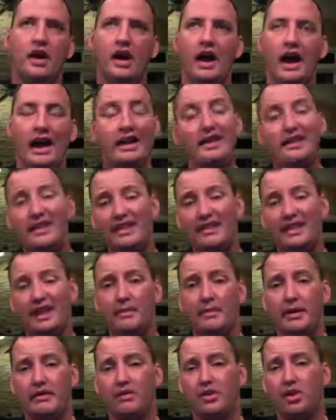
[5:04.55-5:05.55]
I didn't need that
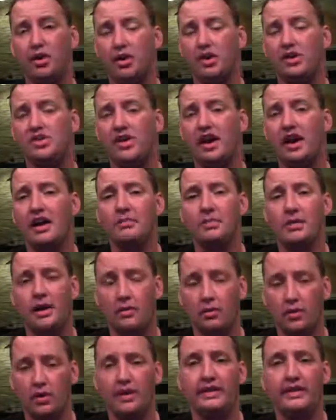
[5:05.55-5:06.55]
big of a hard drive, but I
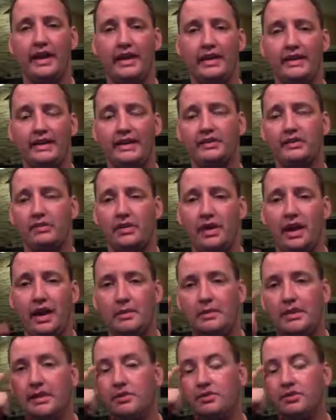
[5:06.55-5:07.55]
wanted the 8 gigs of RAM,
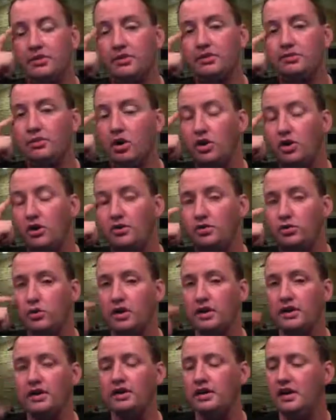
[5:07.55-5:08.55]
and that was the smallest
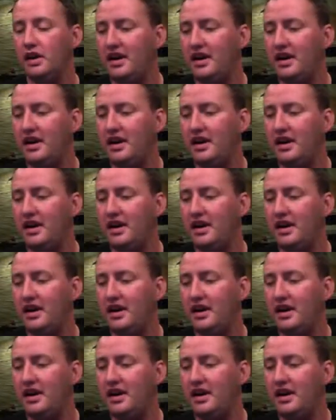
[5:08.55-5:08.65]
one.